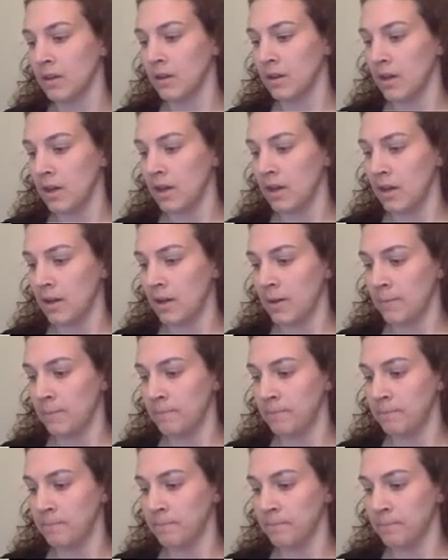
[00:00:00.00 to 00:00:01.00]

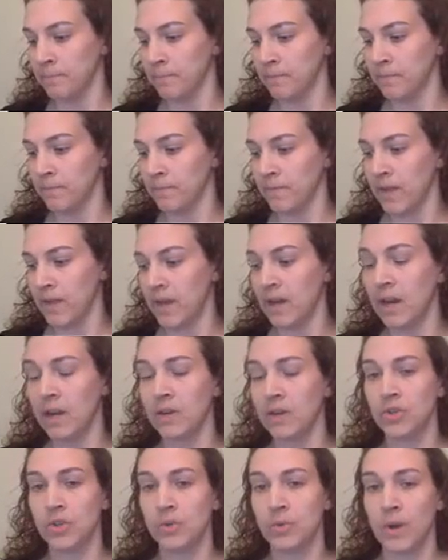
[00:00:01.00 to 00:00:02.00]
And I
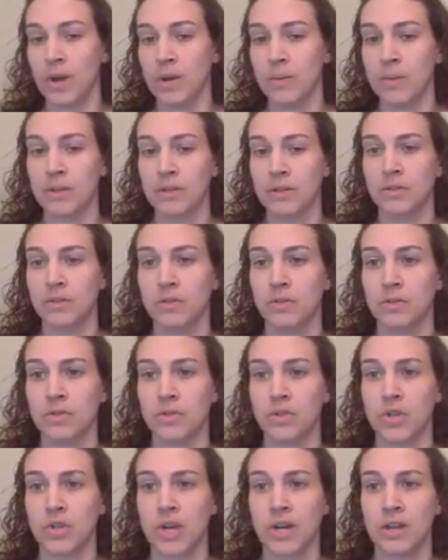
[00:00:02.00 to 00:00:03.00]
usually recommend students
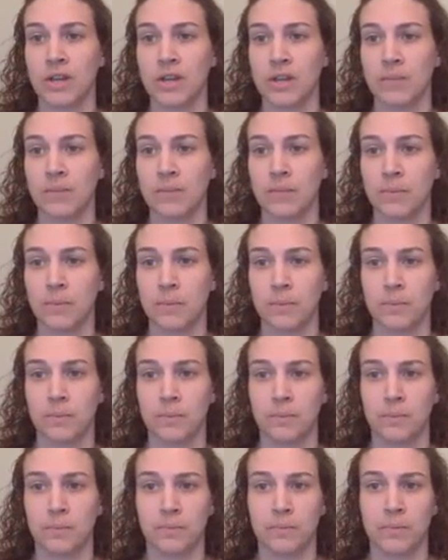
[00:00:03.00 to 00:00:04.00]
try to keep
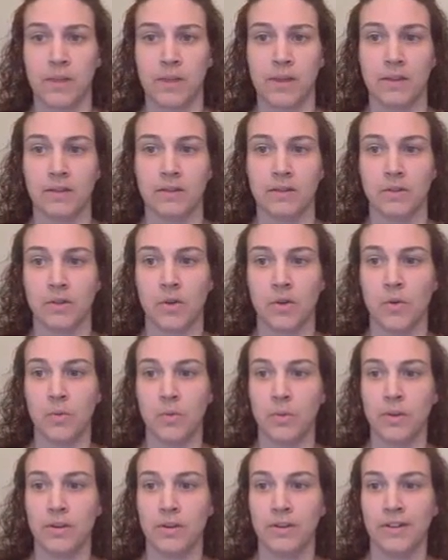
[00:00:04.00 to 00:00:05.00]
plans
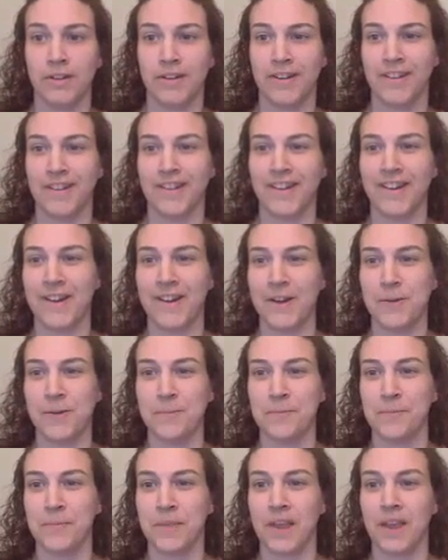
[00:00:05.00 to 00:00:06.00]
open.
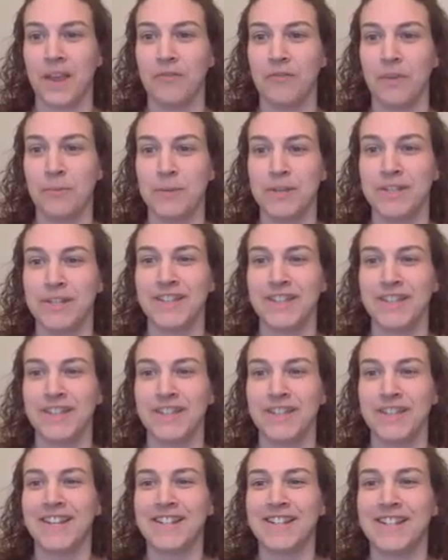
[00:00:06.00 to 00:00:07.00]
I famously
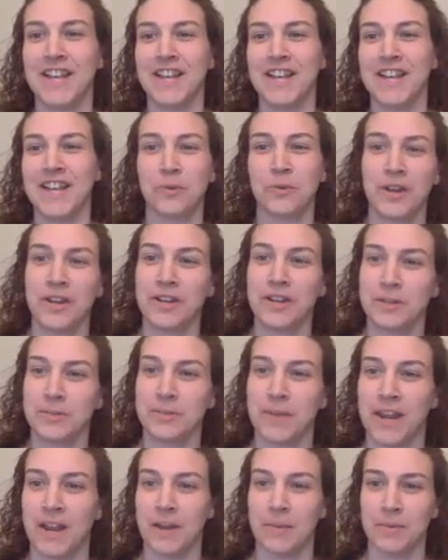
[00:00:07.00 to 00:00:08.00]
said in 10th grade to
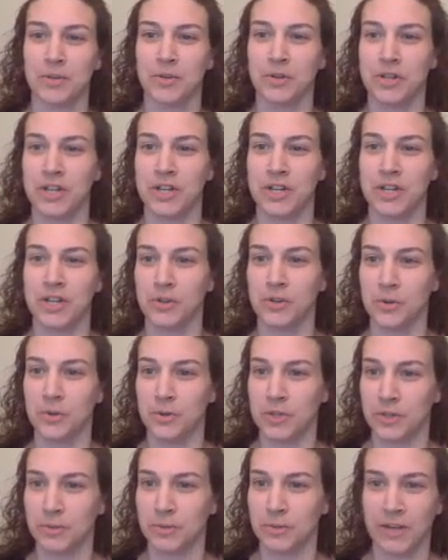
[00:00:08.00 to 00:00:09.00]
my chemistry teacher, who
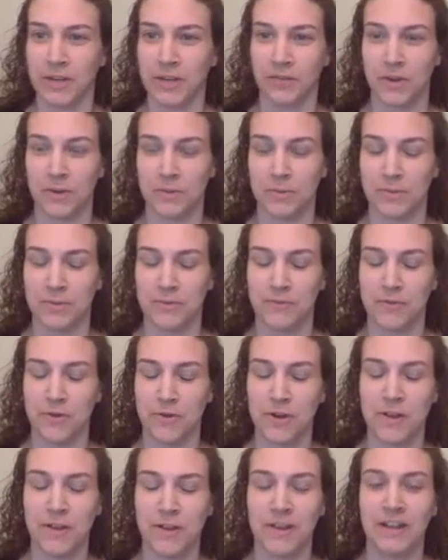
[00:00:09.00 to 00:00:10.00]
still makes fun of me for
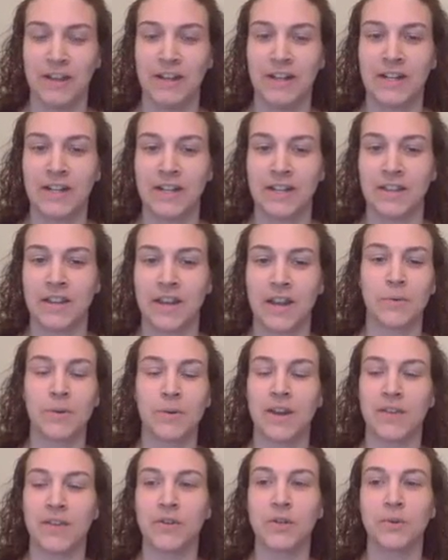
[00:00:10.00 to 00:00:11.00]
it, that I would
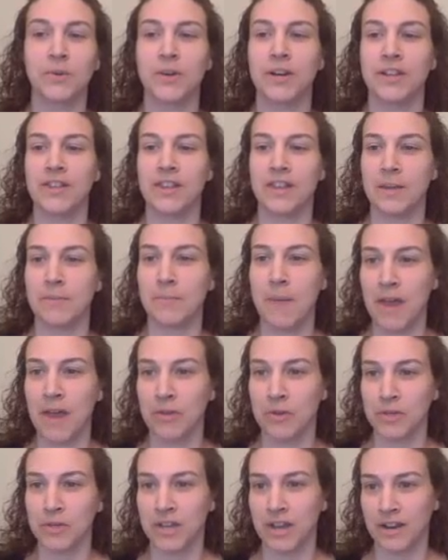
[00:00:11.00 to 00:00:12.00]
never do anything in math
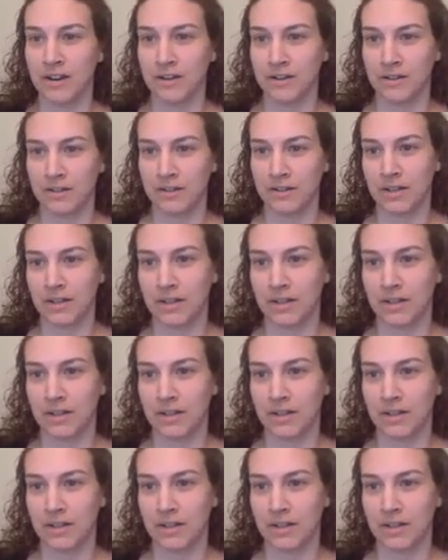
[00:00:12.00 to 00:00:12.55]
or science.